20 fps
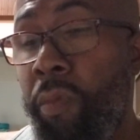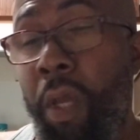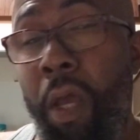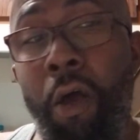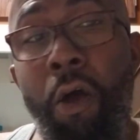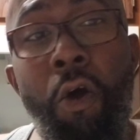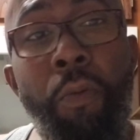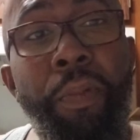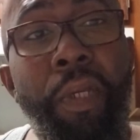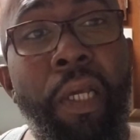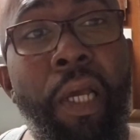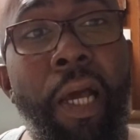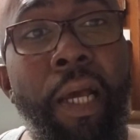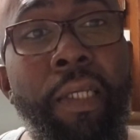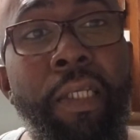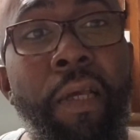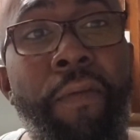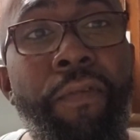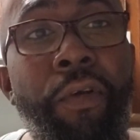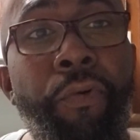I hope you
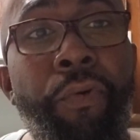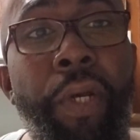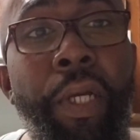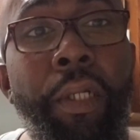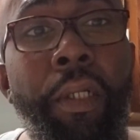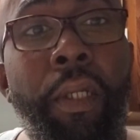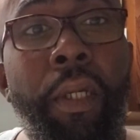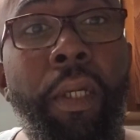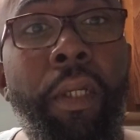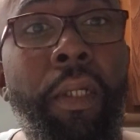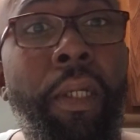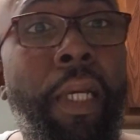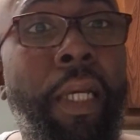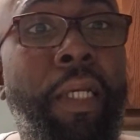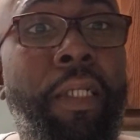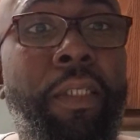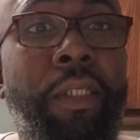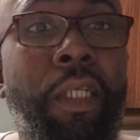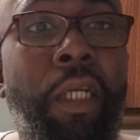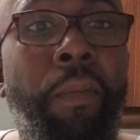guys have a great day. And like I
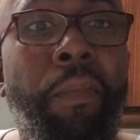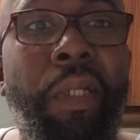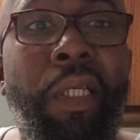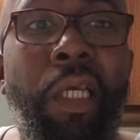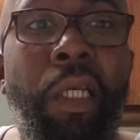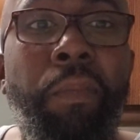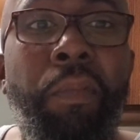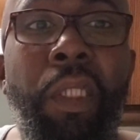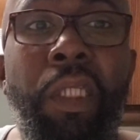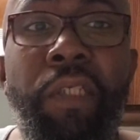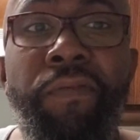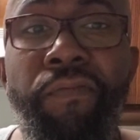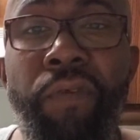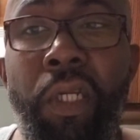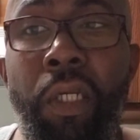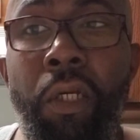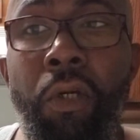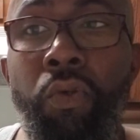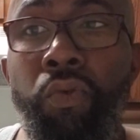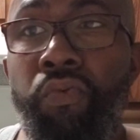said, I'm going to keep these
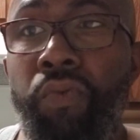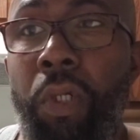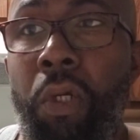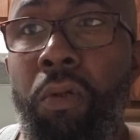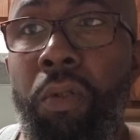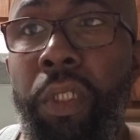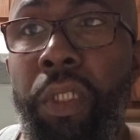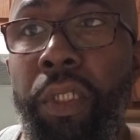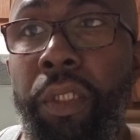videos rolling.